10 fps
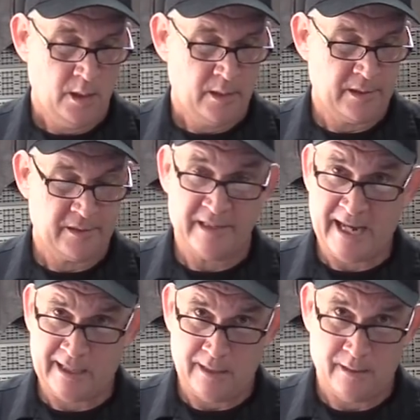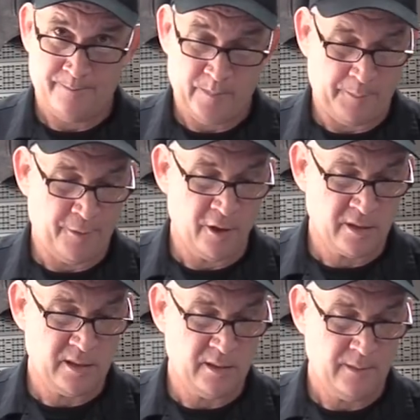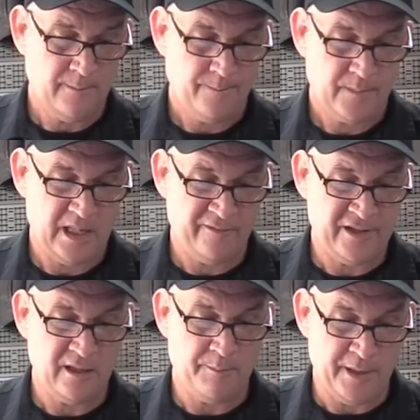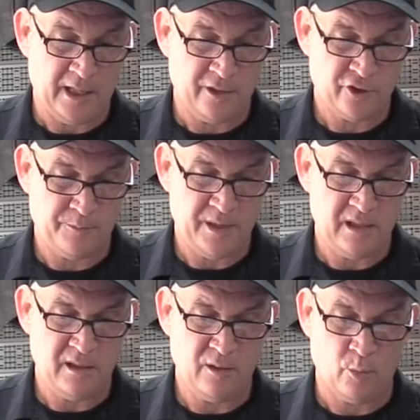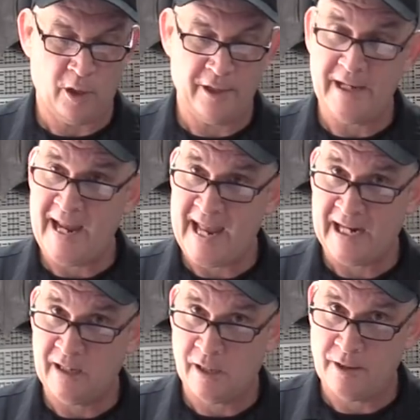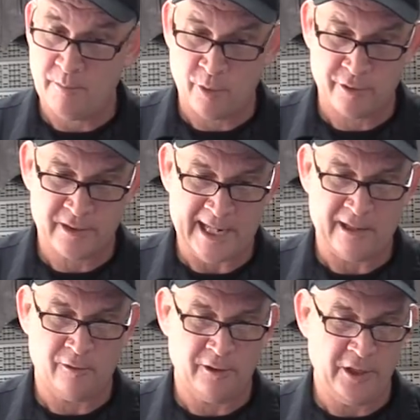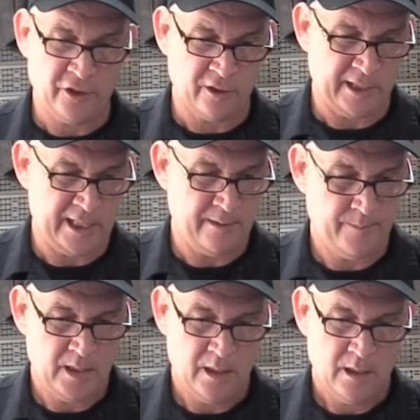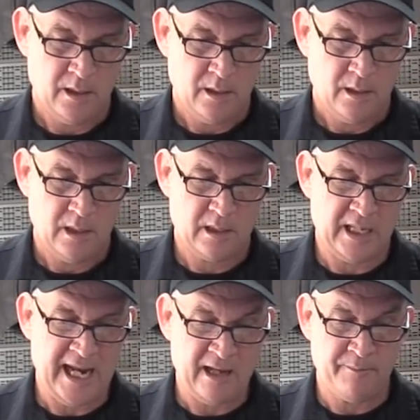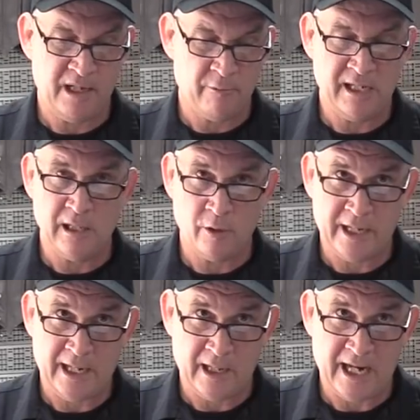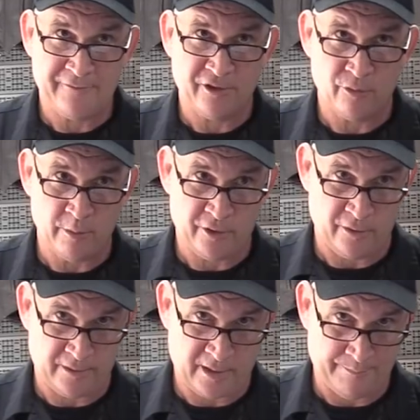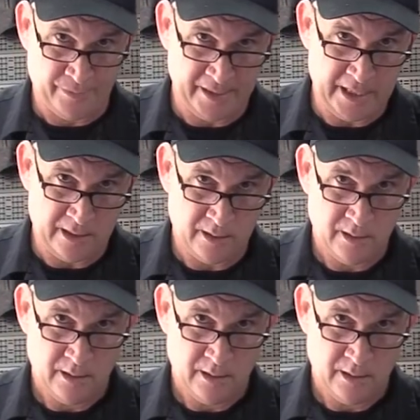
So second, the person gifting the bell should be the one to hang it on the motorcycle initially. It can be relocated after the ritual is complete.